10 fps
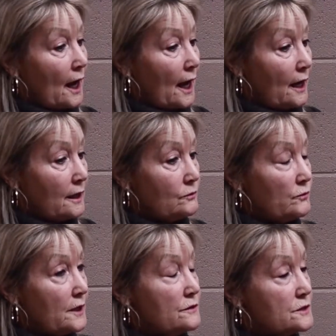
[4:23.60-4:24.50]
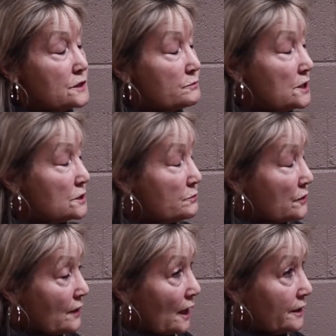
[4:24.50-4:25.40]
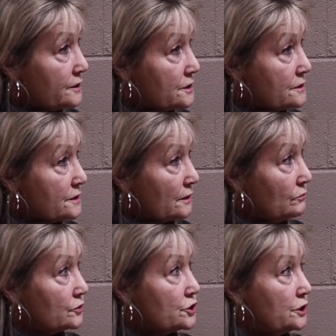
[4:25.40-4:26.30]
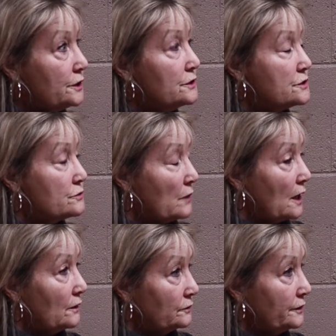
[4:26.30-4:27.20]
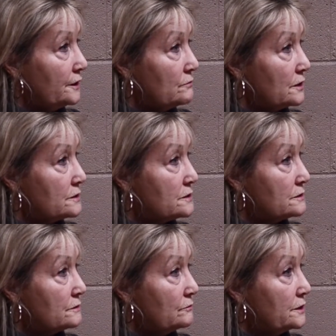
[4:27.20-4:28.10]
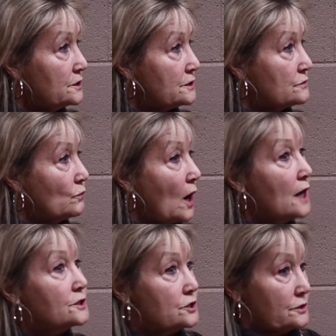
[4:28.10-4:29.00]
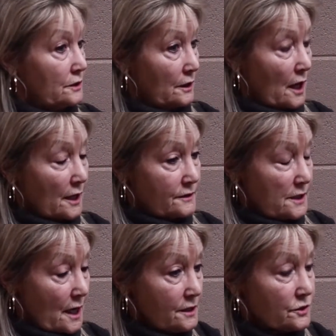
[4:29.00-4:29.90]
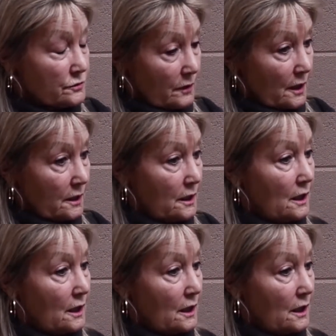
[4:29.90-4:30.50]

And when the speech pathologist said, well, she can swallow liquids, we just watched on the x-ray,